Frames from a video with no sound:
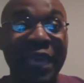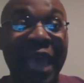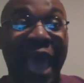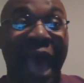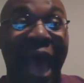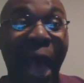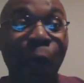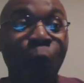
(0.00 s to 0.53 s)

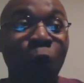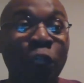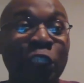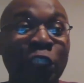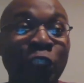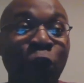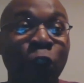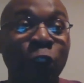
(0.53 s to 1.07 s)
I would
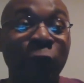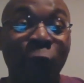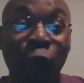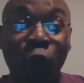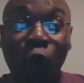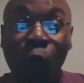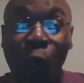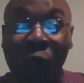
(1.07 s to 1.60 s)
search
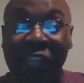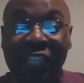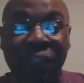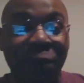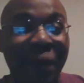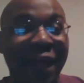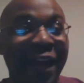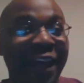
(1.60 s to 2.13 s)
for a weak
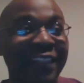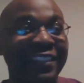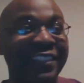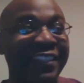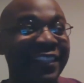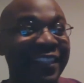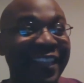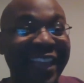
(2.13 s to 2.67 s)
spot
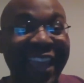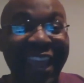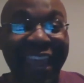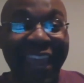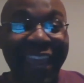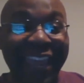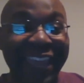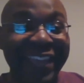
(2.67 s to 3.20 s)

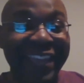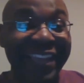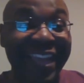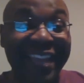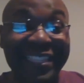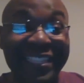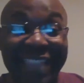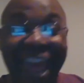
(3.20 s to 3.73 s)
and
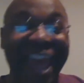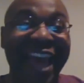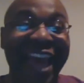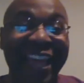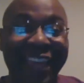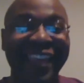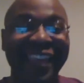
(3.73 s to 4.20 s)
attack.